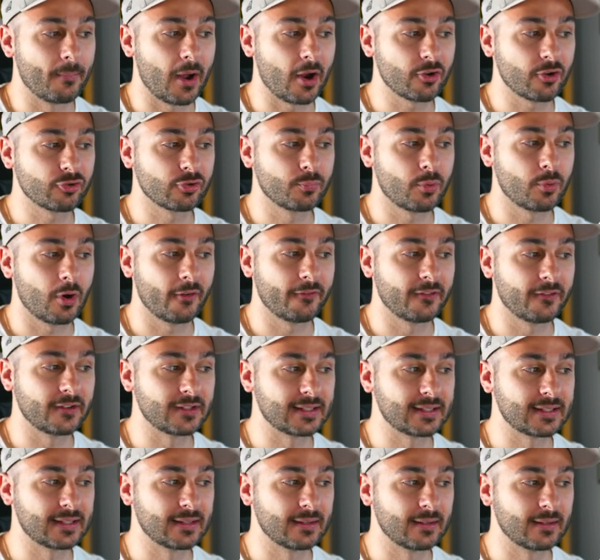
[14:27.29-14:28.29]
partial
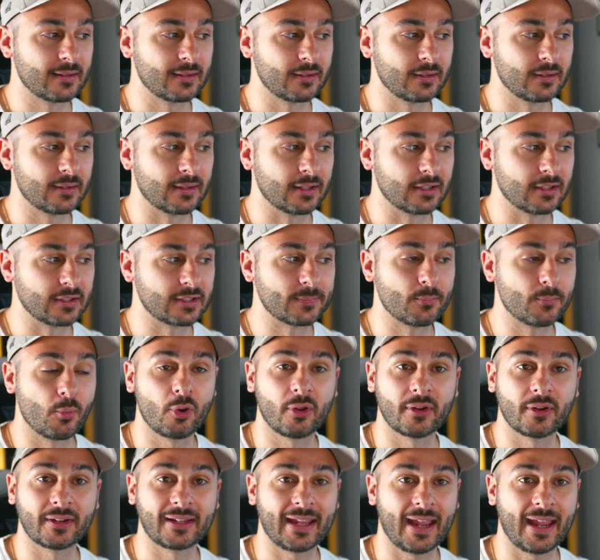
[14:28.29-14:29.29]
profits, the
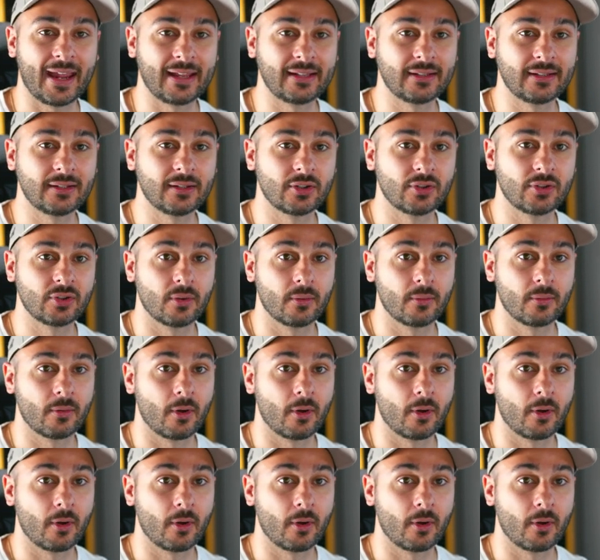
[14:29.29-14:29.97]
smaller gain